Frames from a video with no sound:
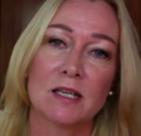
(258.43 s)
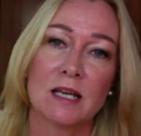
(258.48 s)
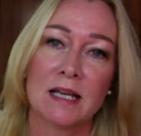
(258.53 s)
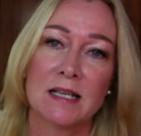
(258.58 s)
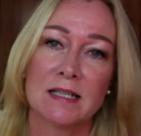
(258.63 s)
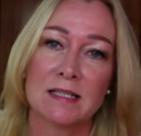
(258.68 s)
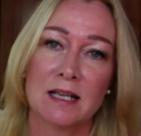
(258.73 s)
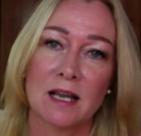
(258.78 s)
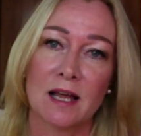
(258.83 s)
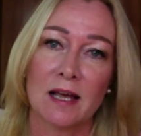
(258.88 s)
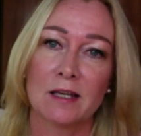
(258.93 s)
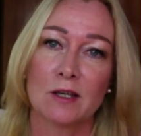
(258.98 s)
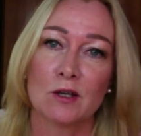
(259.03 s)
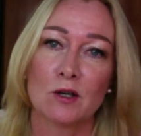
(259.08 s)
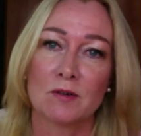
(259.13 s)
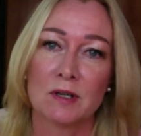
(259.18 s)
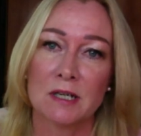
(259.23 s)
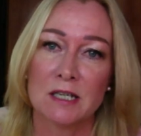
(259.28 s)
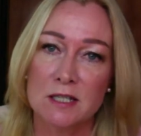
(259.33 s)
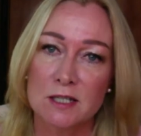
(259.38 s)
it's like
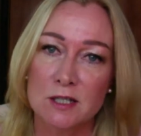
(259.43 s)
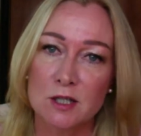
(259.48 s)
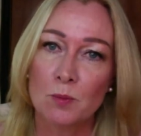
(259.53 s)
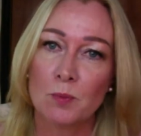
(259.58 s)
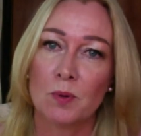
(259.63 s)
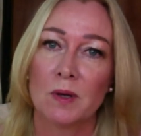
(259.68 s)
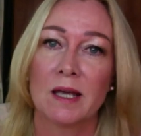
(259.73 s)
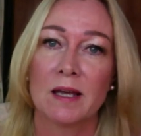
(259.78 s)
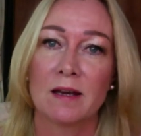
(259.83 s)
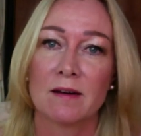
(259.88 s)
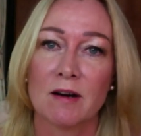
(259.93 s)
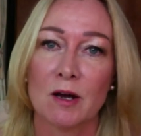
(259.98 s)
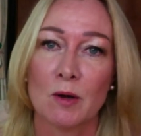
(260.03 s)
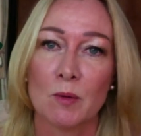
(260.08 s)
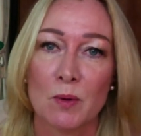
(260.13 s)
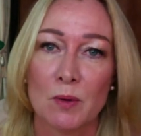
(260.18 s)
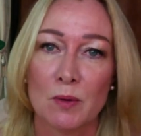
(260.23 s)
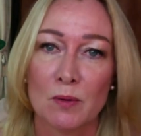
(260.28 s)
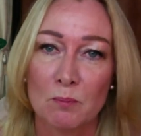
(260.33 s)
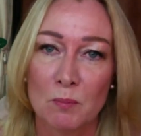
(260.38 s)
you're in a
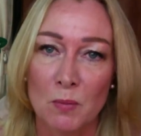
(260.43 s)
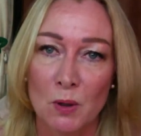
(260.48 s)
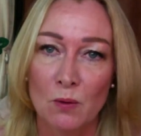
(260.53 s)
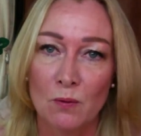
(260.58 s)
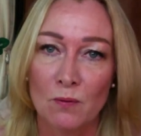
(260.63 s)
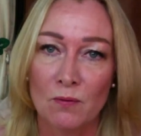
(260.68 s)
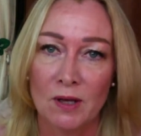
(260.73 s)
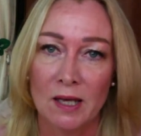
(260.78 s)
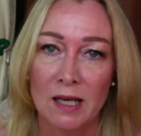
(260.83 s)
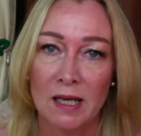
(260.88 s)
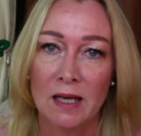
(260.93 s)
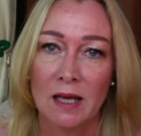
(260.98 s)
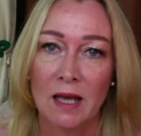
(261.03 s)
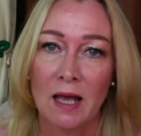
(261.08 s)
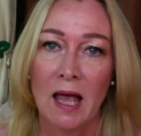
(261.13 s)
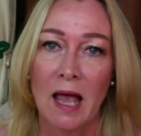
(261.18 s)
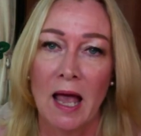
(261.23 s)
superhero movie